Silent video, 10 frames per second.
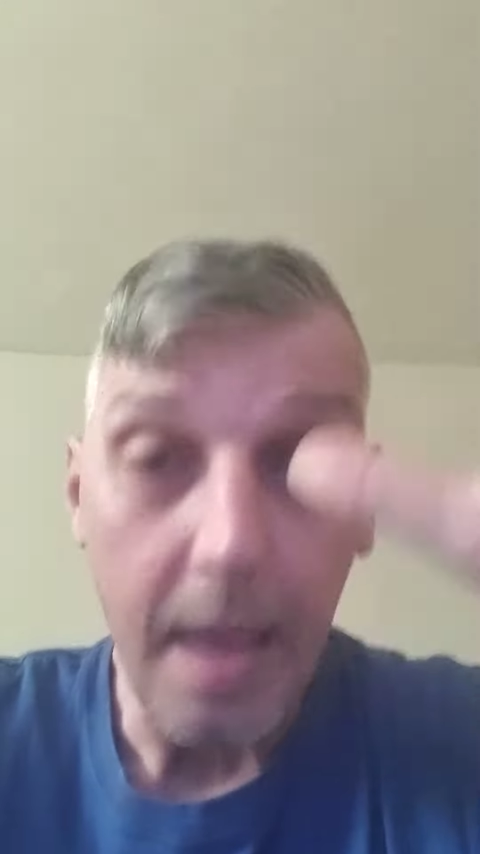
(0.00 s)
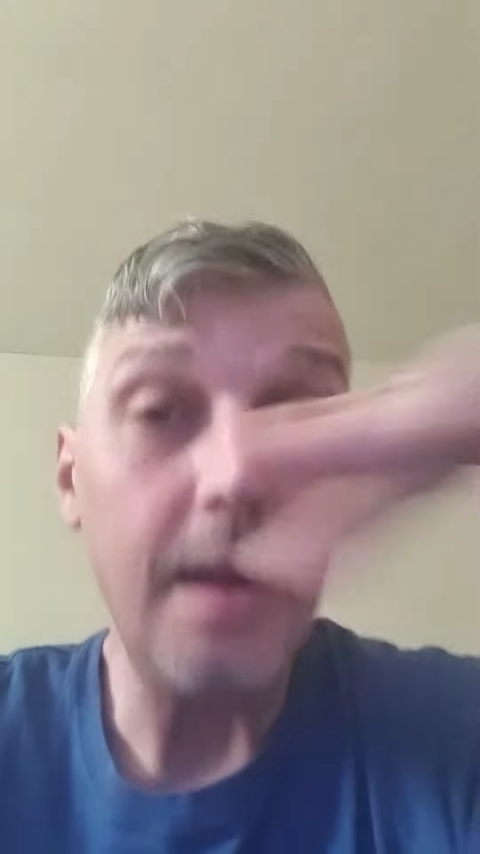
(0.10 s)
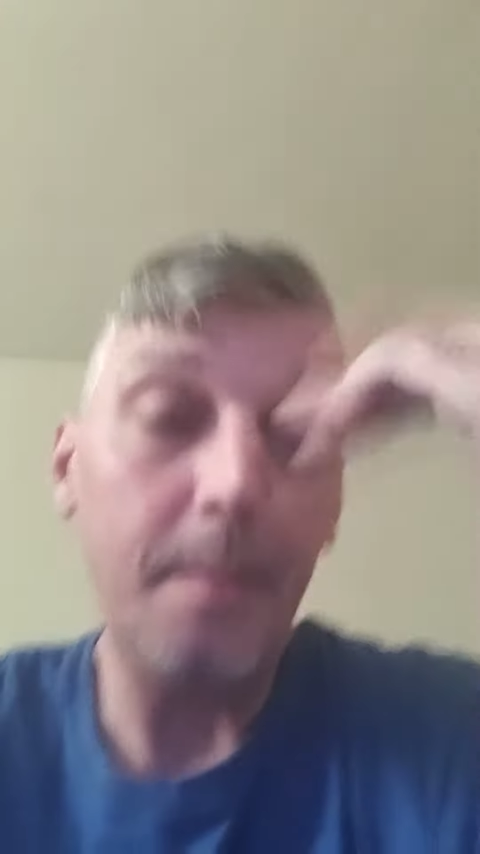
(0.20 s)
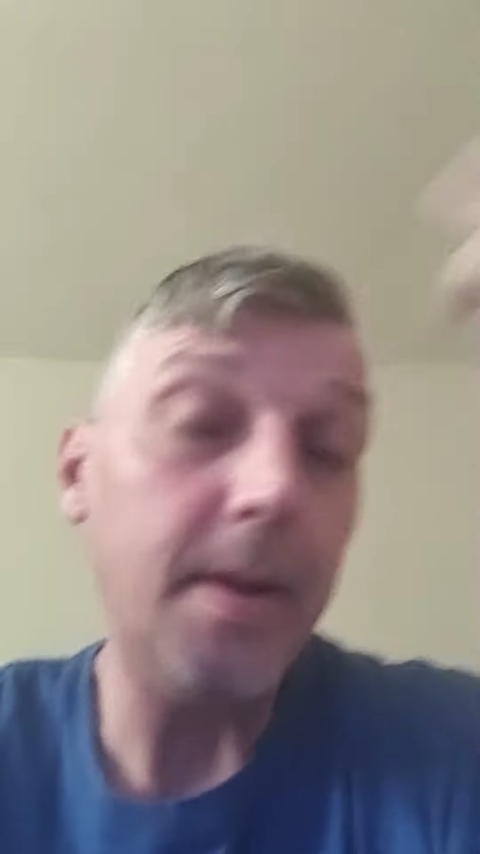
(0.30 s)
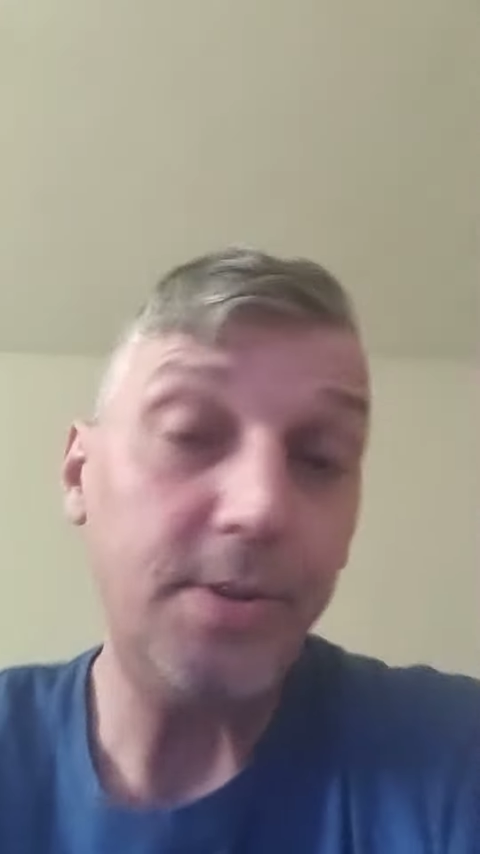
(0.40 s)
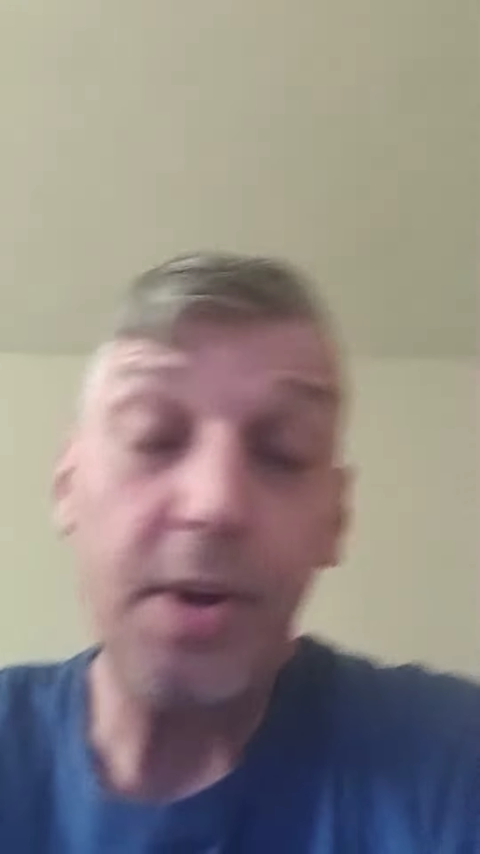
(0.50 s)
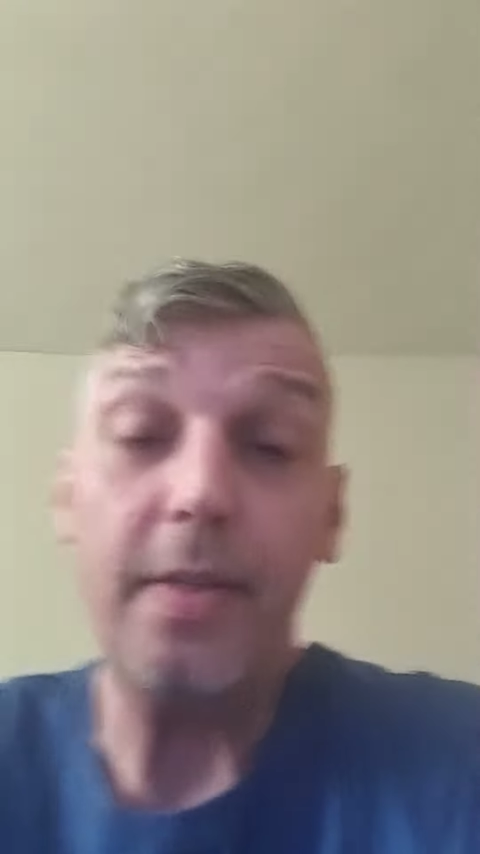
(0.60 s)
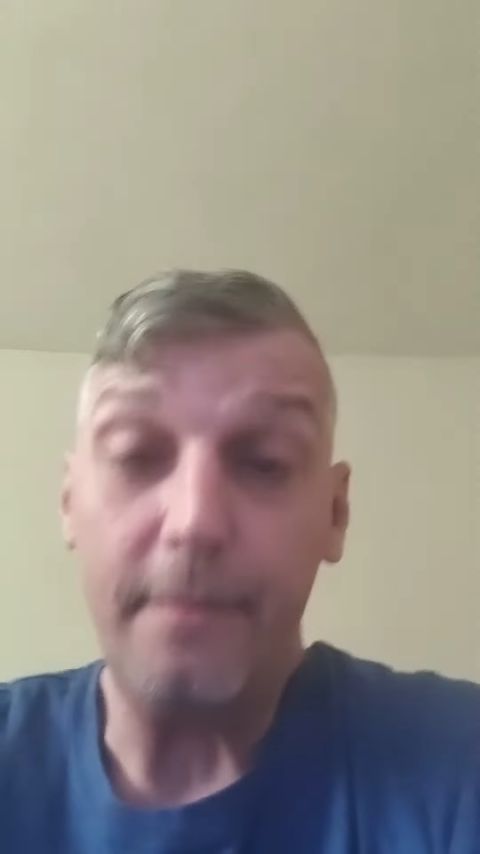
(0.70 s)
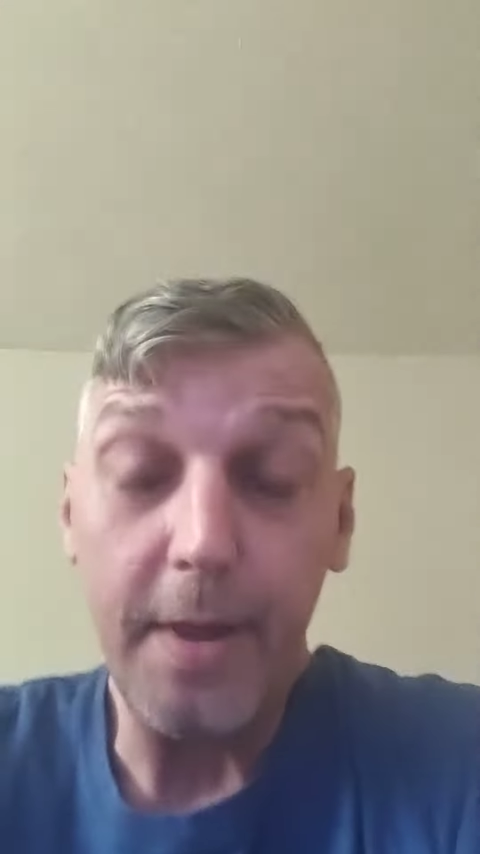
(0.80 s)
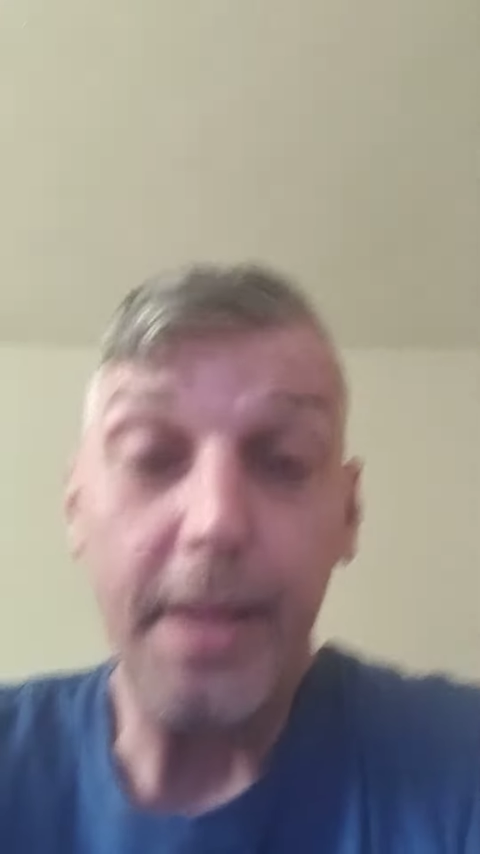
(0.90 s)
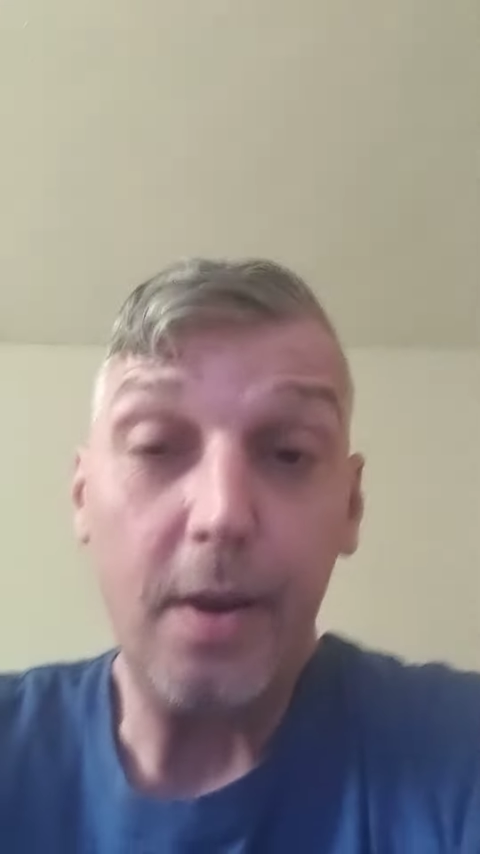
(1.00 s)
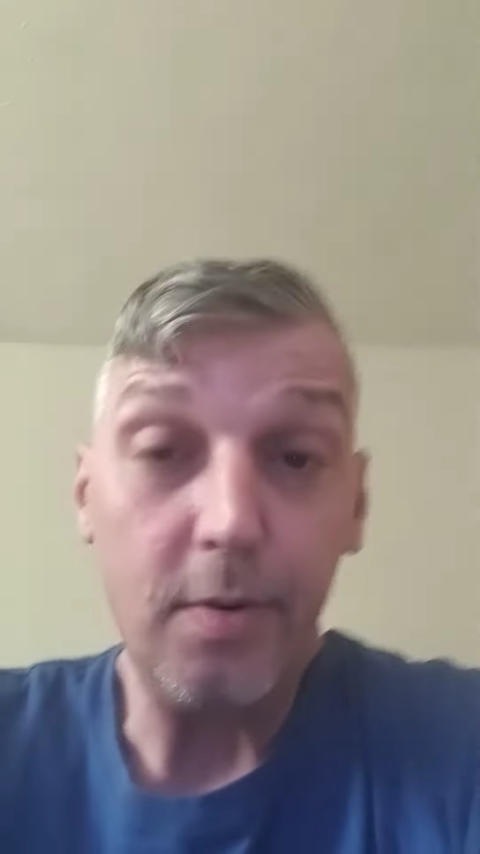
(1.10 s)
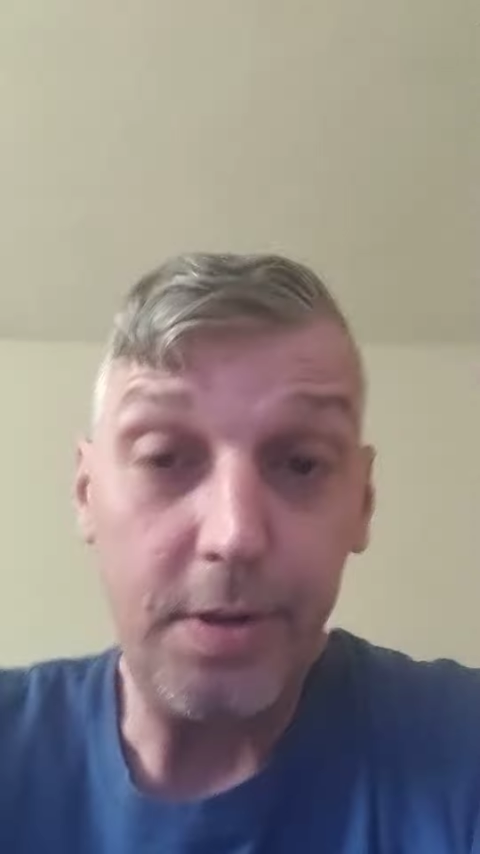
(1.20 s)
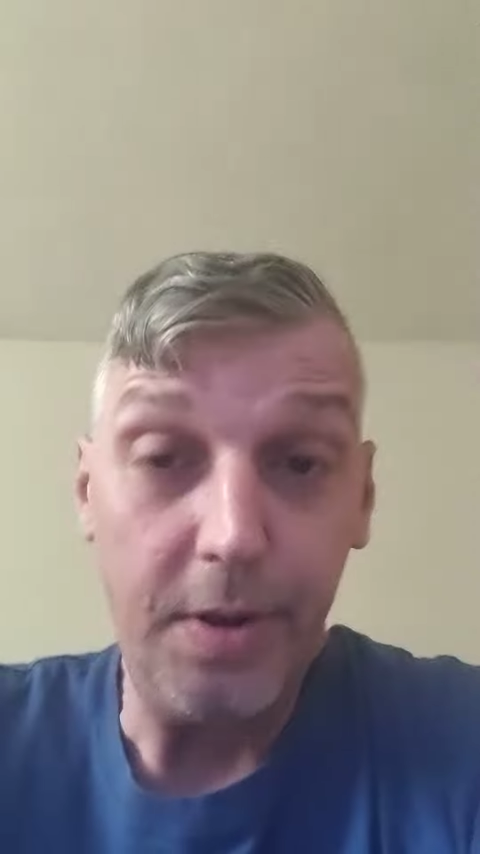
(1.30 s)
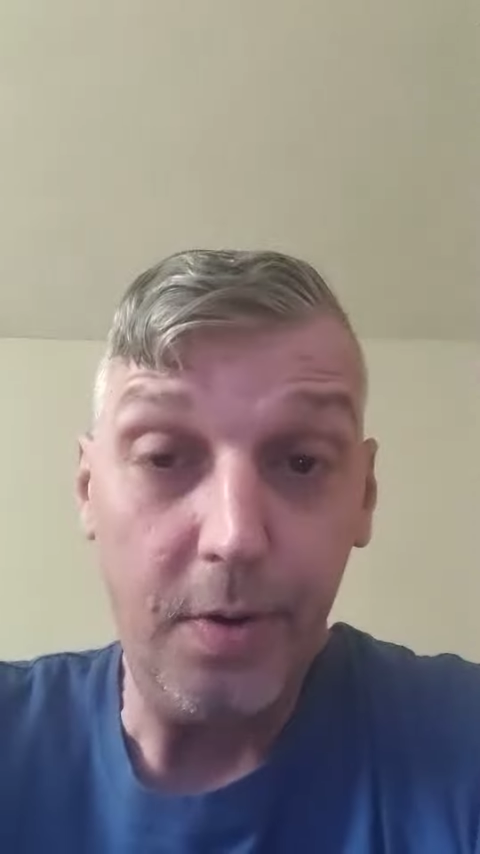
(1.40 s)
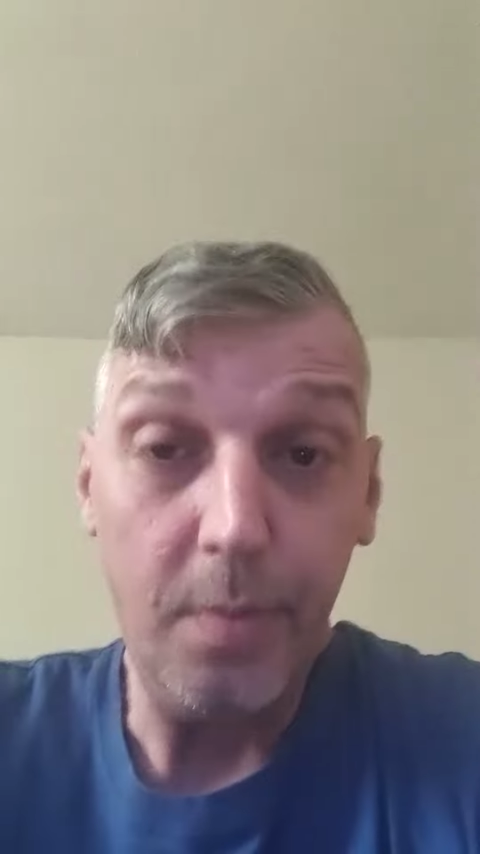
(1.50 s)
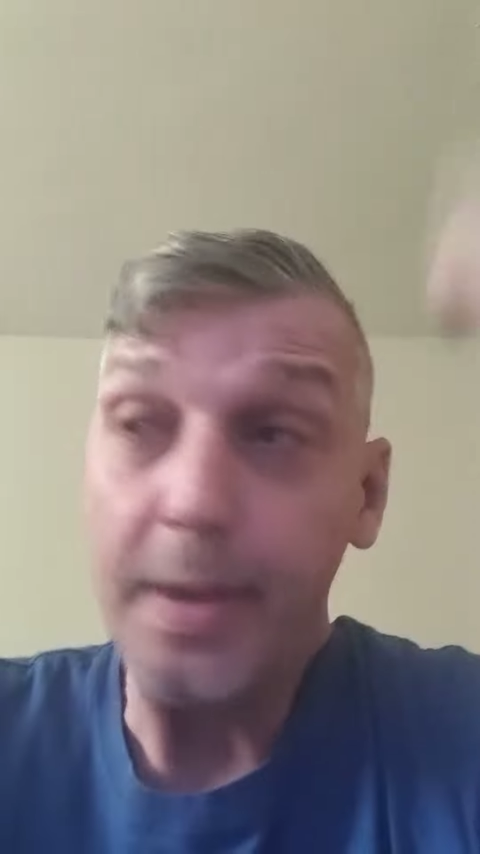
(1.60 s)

and I'm going to share the video too